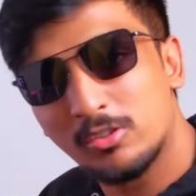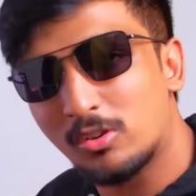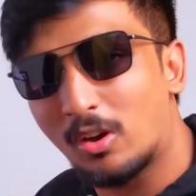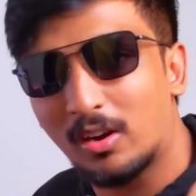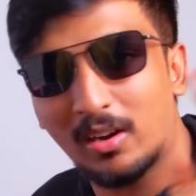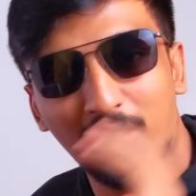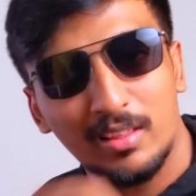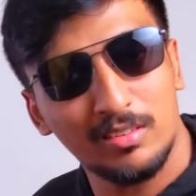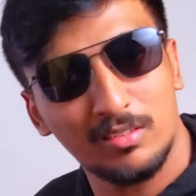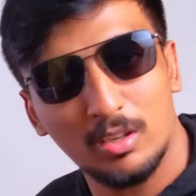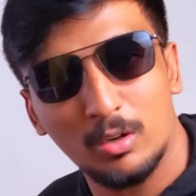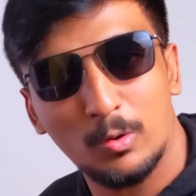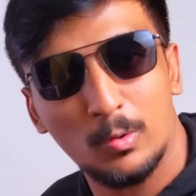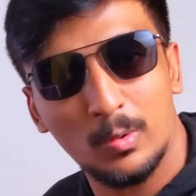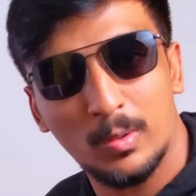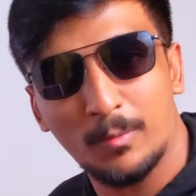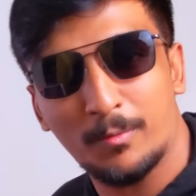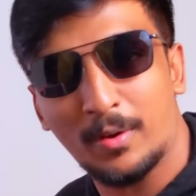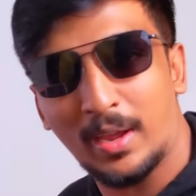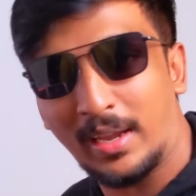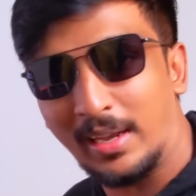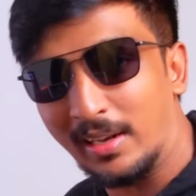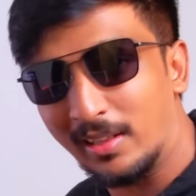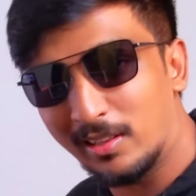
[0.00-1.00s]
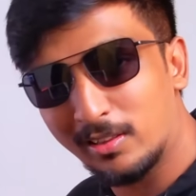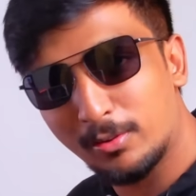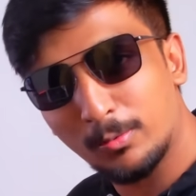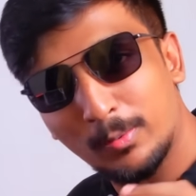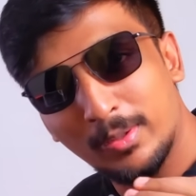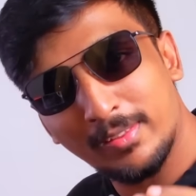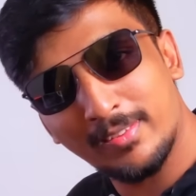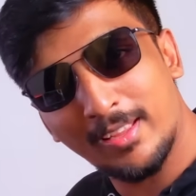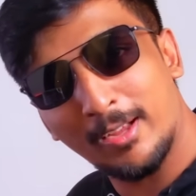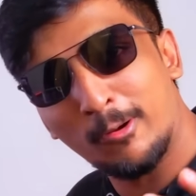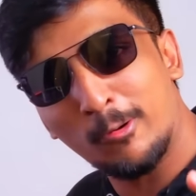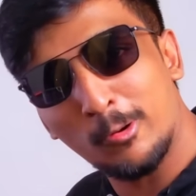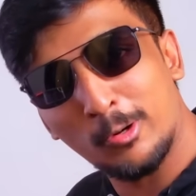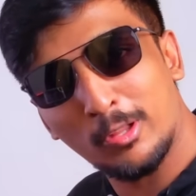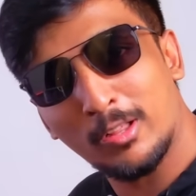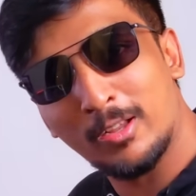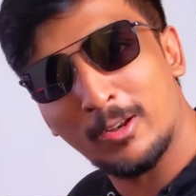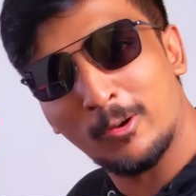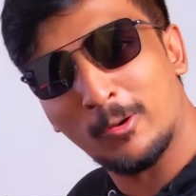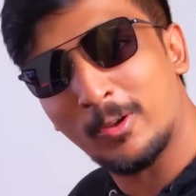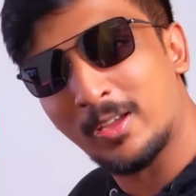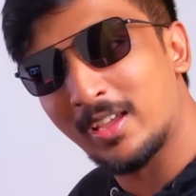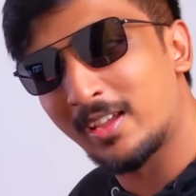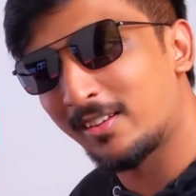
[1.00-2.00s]
shortlisted to the finals, once they go to
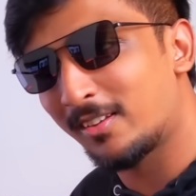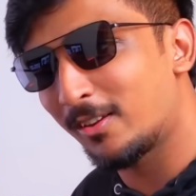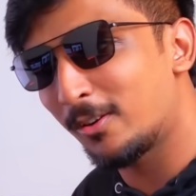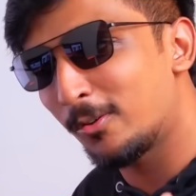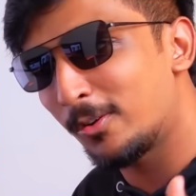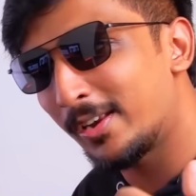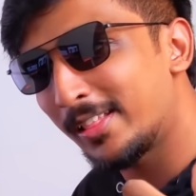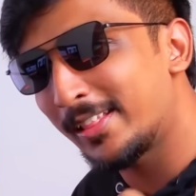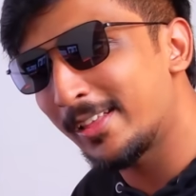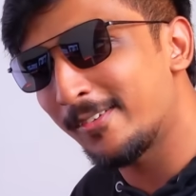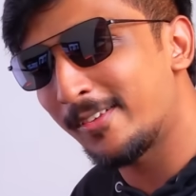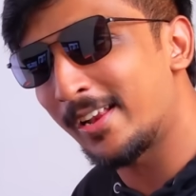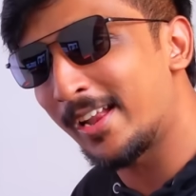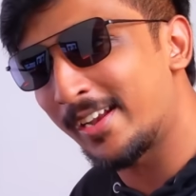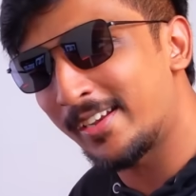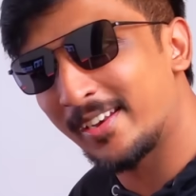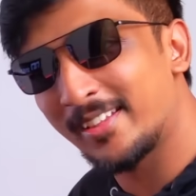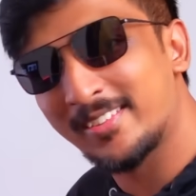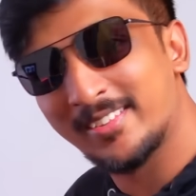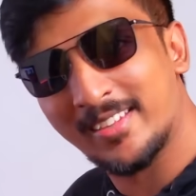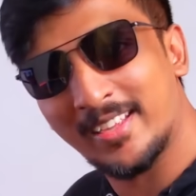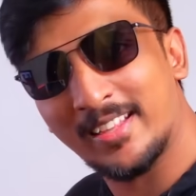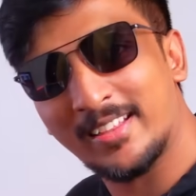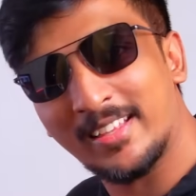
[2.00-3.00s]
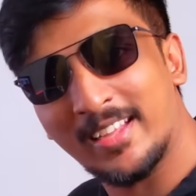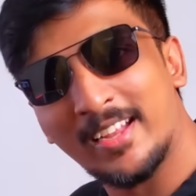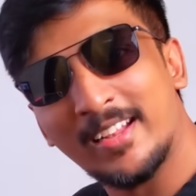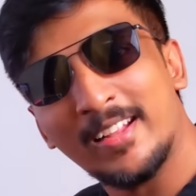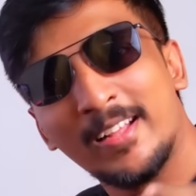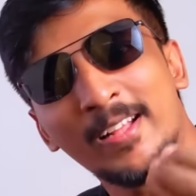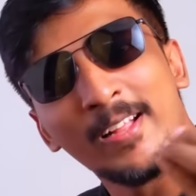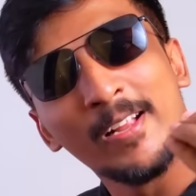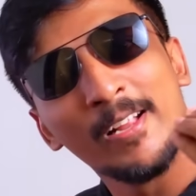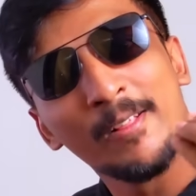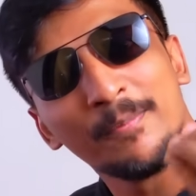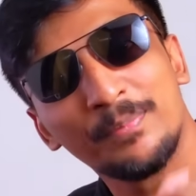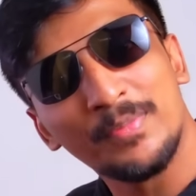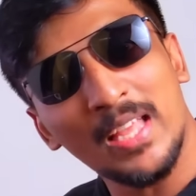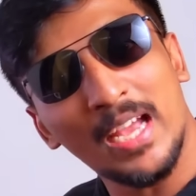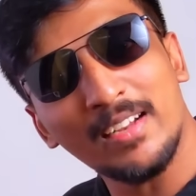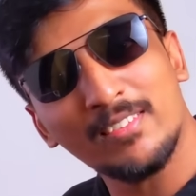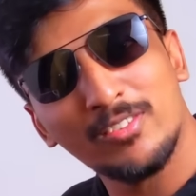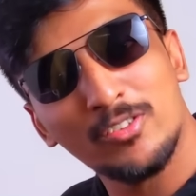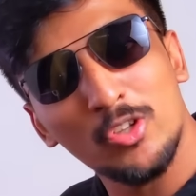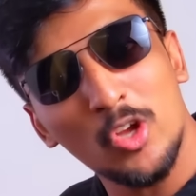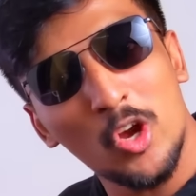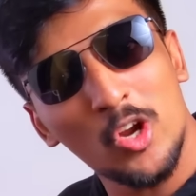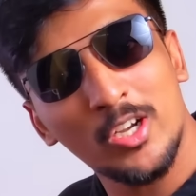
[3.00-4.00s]
the location only, they will understand that
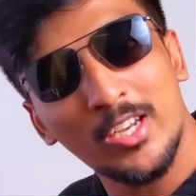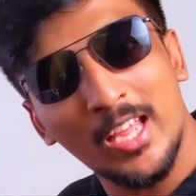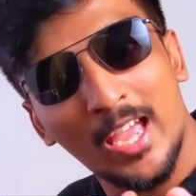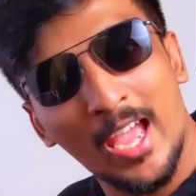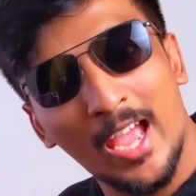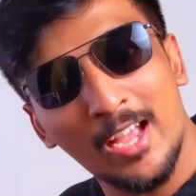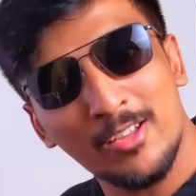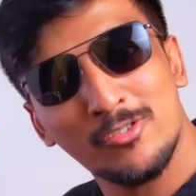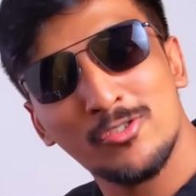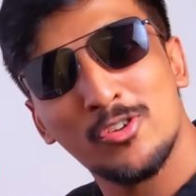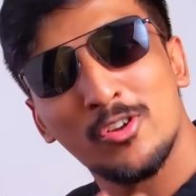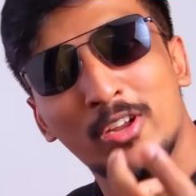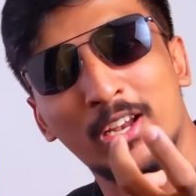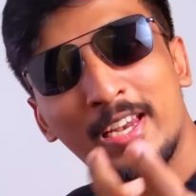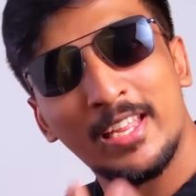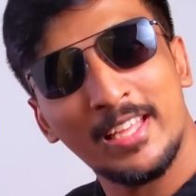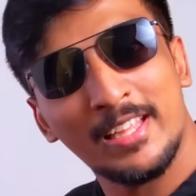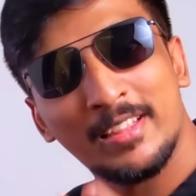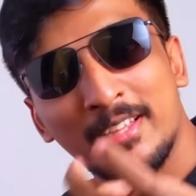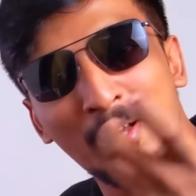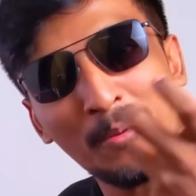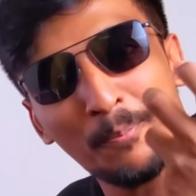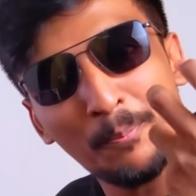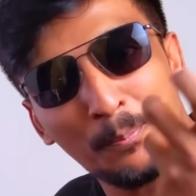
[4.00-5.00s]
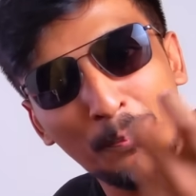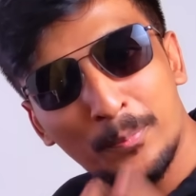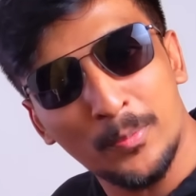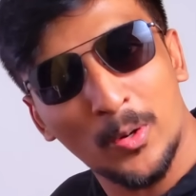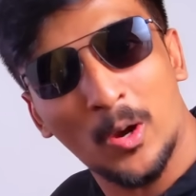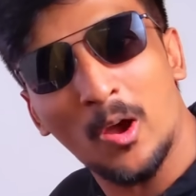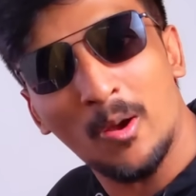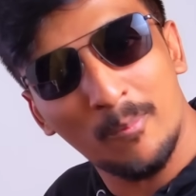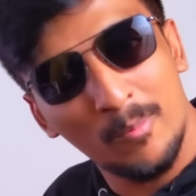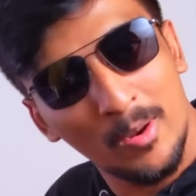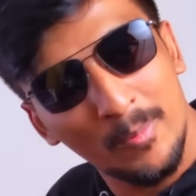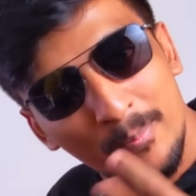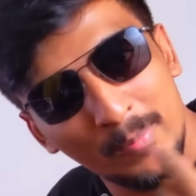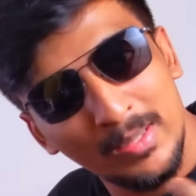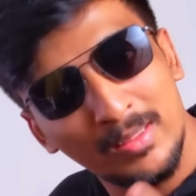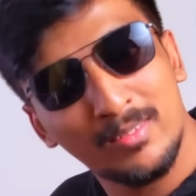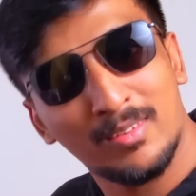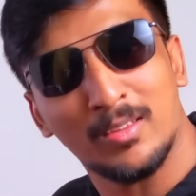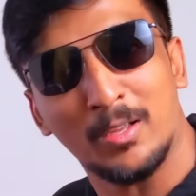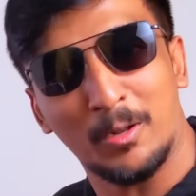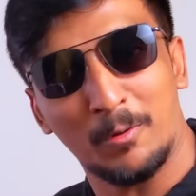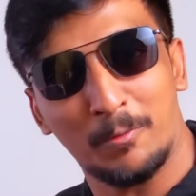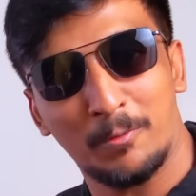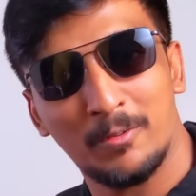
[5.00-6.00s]
that's not actually the problem
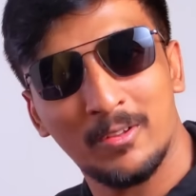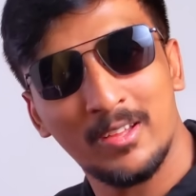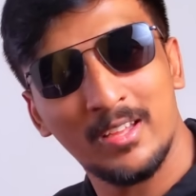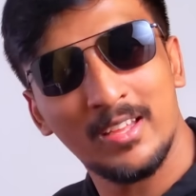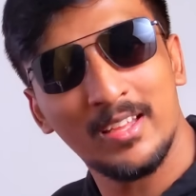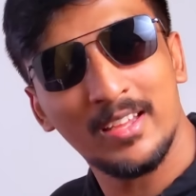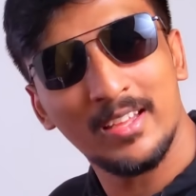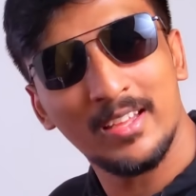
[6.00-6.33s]
itself.